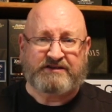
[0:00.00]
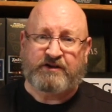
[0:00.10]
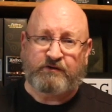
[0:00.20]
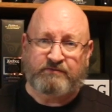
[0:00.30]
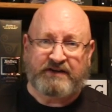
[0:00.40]

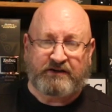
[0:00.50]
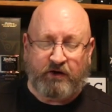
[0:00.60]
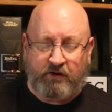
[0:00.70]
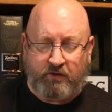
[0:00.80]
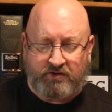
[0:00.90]
so didn't
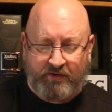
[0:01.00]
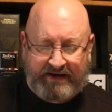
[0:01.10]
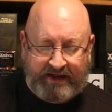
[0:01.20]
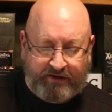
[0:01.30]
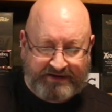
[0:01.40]
go to
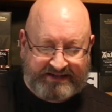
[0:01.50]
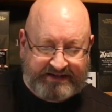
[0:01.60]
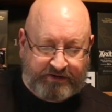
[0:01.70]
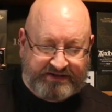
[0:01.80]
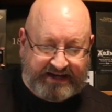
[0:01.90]
any other
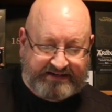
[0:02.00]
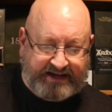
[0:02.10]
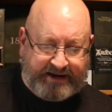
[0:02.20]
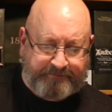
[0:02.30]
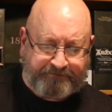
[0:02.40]
distilleries that
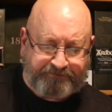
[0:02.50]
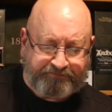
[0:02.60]
day.